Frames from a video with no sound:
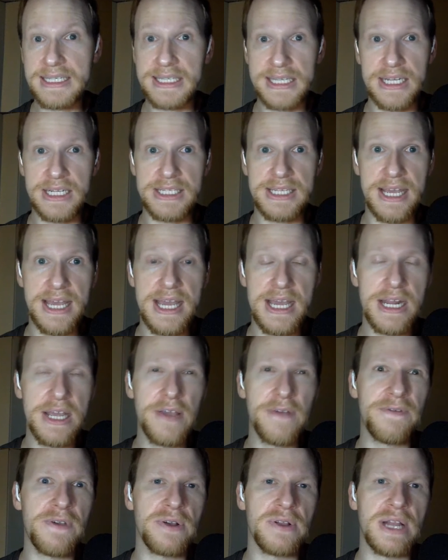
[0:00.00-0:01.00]
listen to
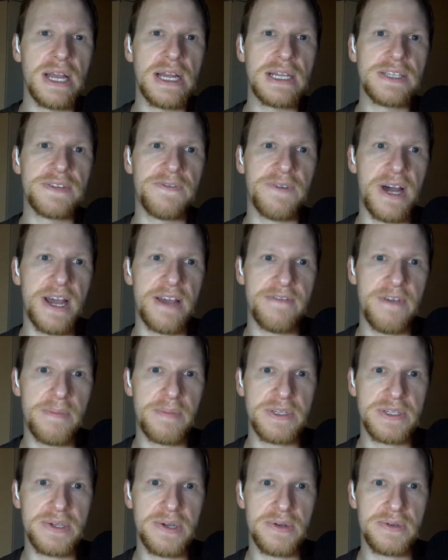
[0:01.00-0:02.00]
any of your latest 5
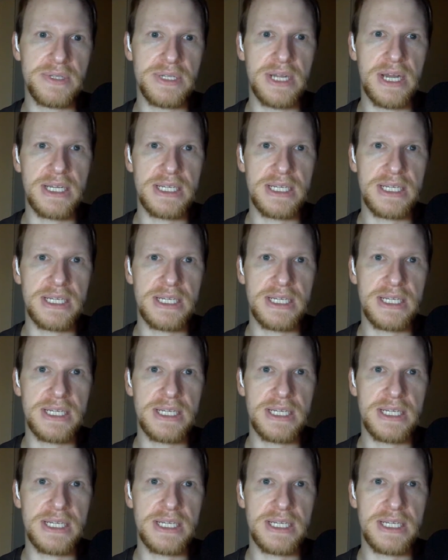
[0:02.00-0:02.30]
episodes,